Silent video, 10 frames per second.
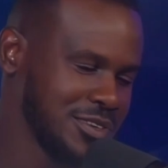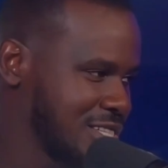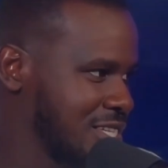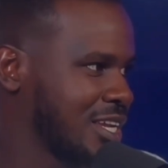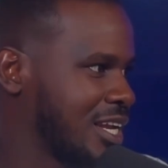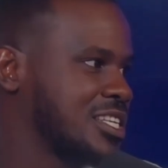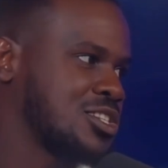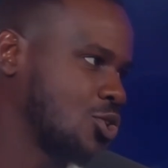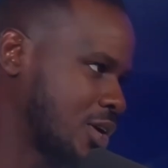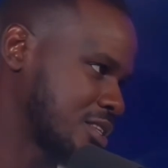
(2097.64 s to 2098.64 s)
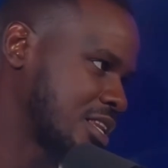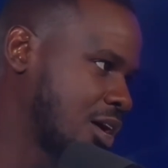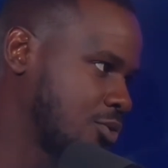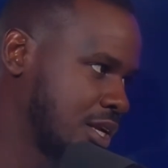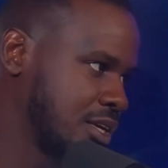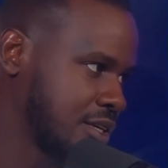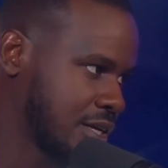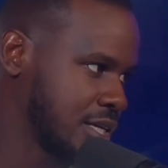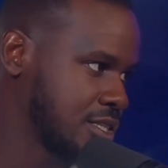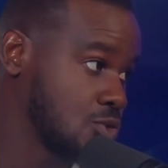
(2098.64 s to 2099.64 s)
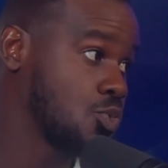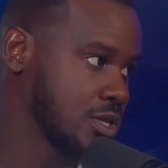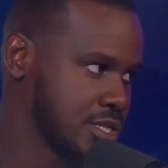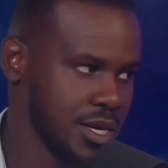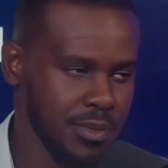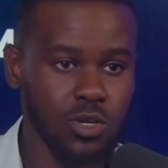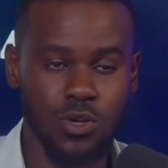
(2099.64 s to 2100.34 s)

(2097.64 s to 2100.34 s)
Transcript: 2017, at least not as loudly, right? No. It was